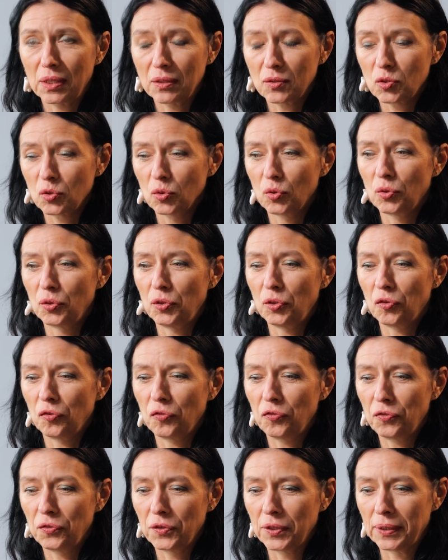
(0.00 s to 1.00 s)
sort
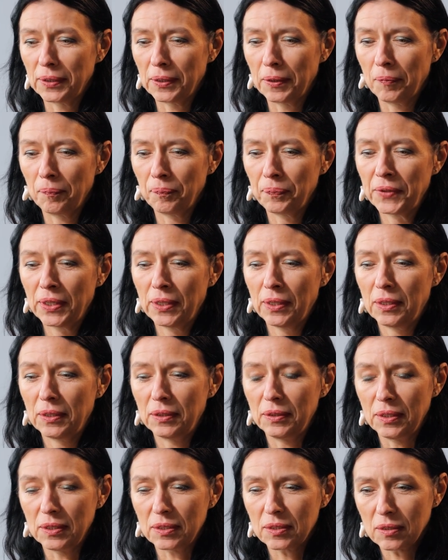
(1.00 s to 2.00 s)
of
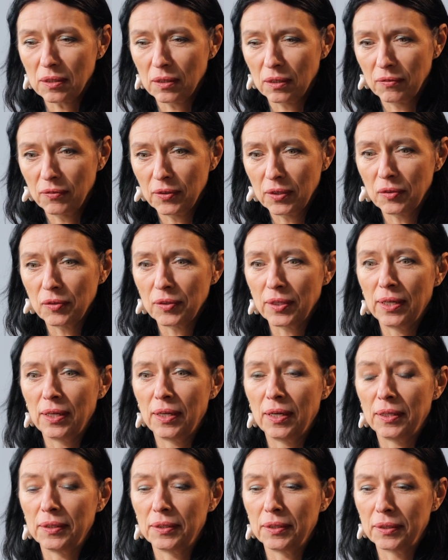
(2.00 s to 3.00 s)
discover,
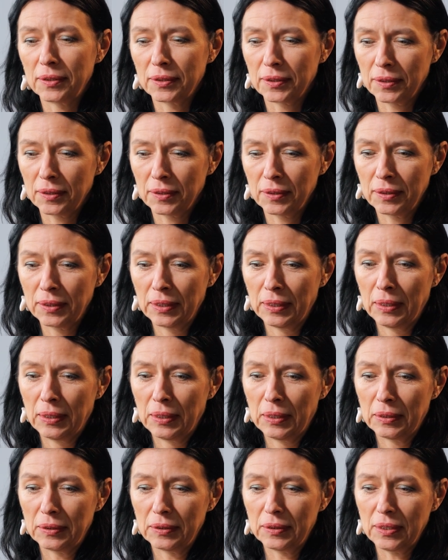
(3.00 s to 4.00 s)
and
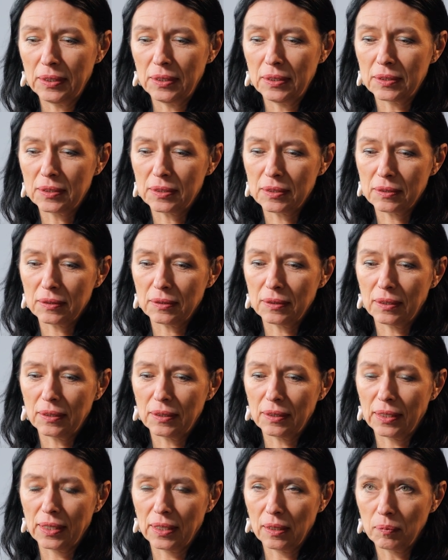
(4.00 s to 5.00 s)
this
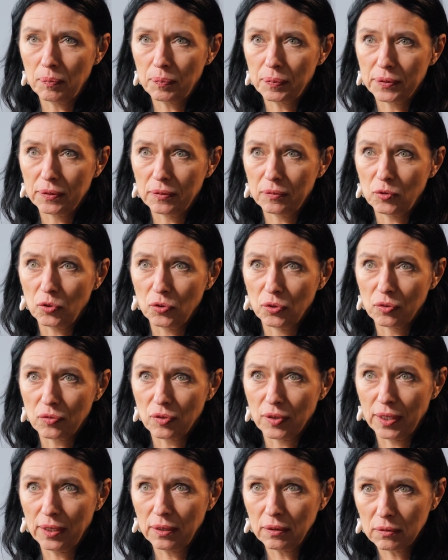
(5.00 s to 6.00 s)
help to
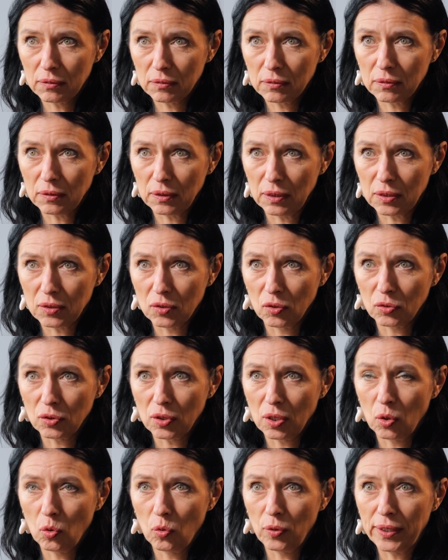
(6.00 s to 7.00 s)
Ukraine is
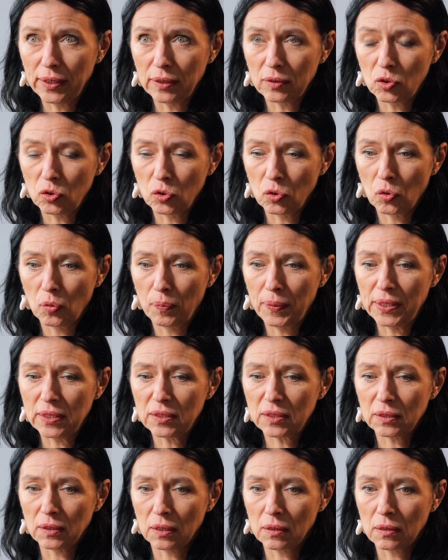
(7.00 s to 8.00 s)
not going to be
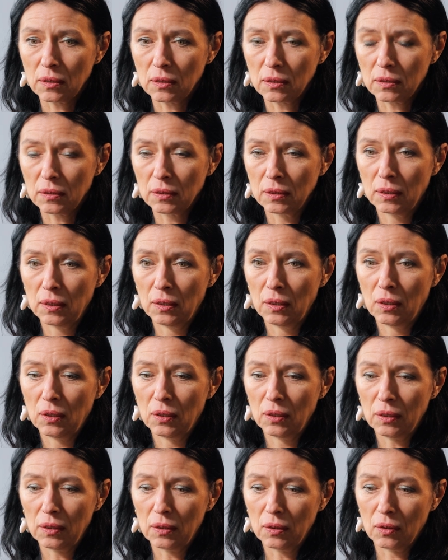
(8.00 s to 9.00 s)
stuck
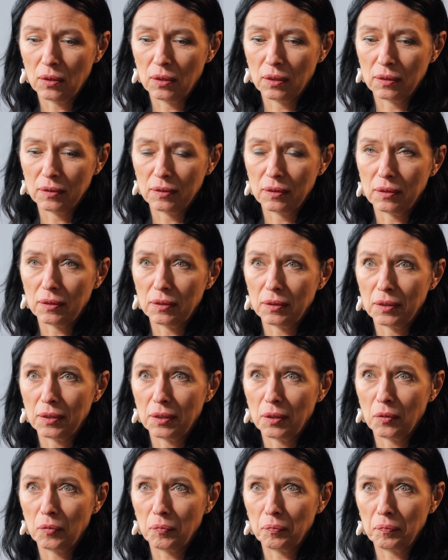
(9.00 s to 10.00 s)

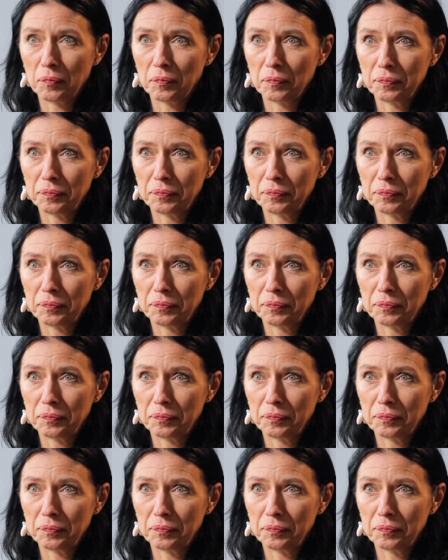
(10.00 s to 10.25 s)
on